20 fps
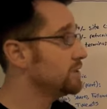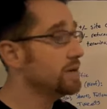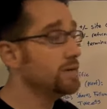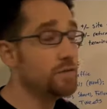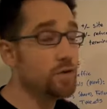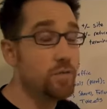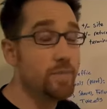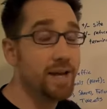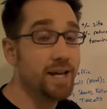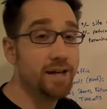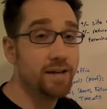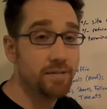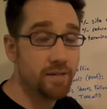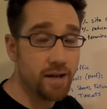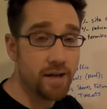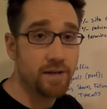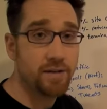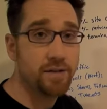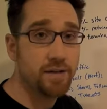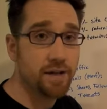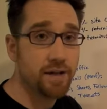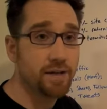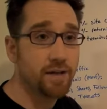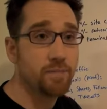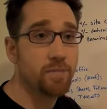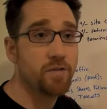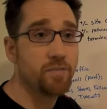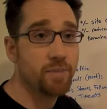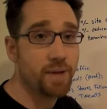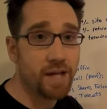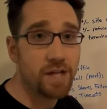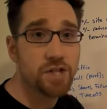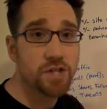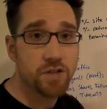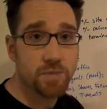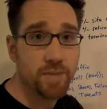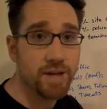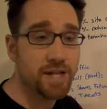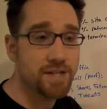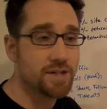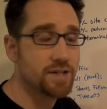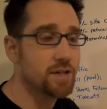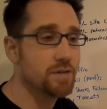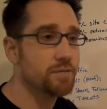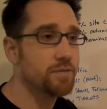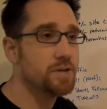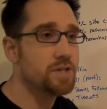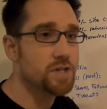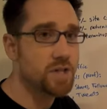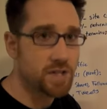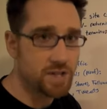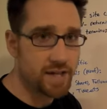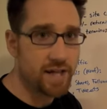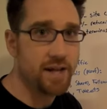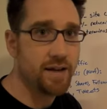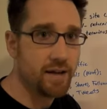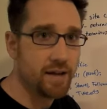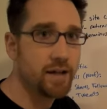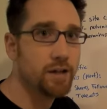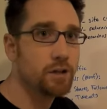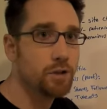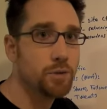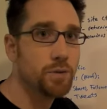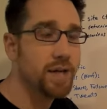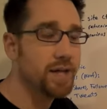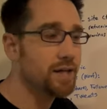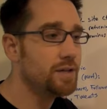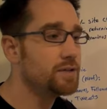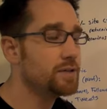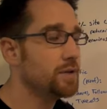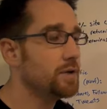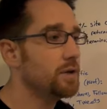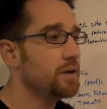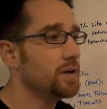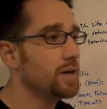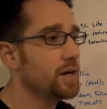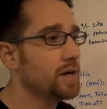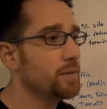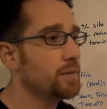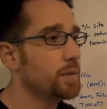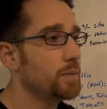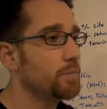of domain and number of pages makes a difference because they include that into their